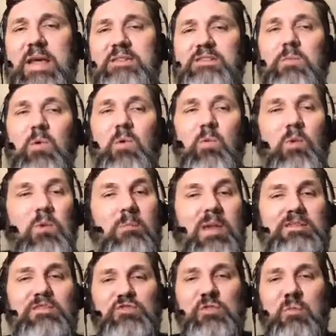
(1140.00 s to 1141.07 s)
text them or we'll
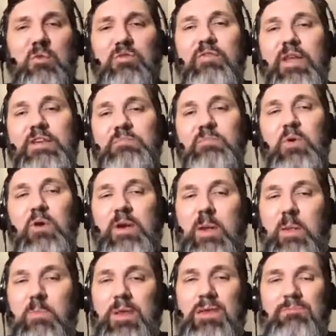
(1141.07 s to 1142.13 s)
message them on
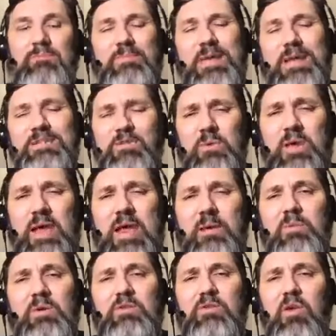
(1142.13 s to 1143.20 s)
Facebook, and and that's
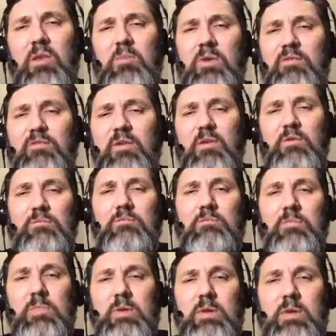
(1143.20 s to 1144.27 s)
okay. But call them on the phone.
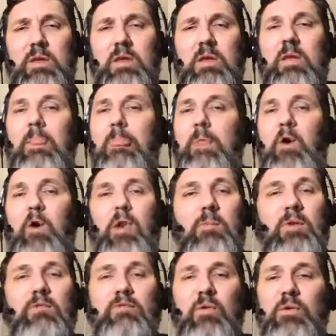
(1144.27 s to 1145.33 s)
Call
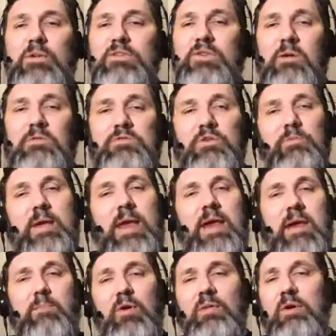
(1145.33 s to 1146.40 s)
them on the phone and talk to them.
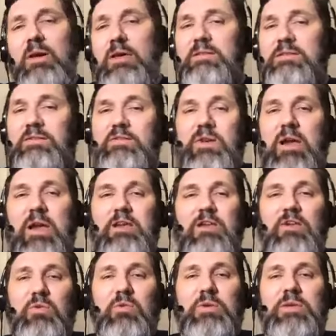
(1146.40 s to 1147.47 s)
Hey, brother, hi, sister, how
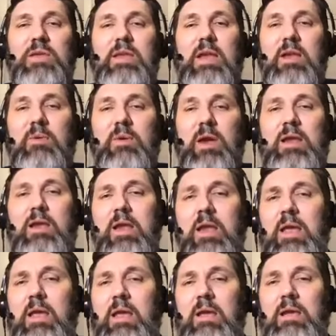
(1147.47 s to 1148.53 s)
you doing today? Right?